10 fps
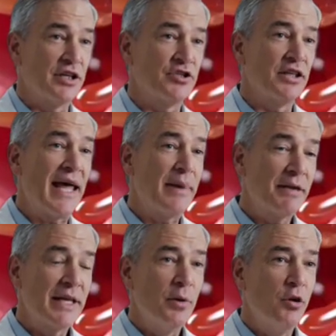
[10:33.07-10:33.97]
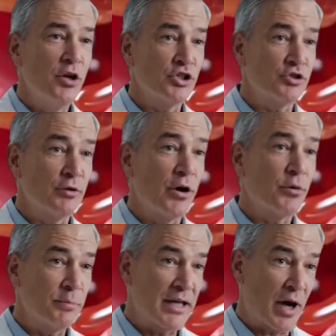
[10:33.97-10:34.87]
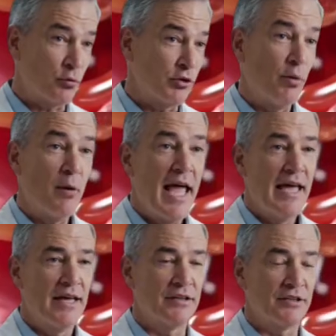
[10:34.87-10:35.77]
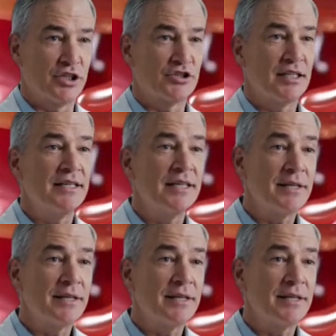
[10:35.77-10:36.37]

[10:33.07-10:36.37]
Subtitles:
keeps your blood vessels tight and fragile. You can eat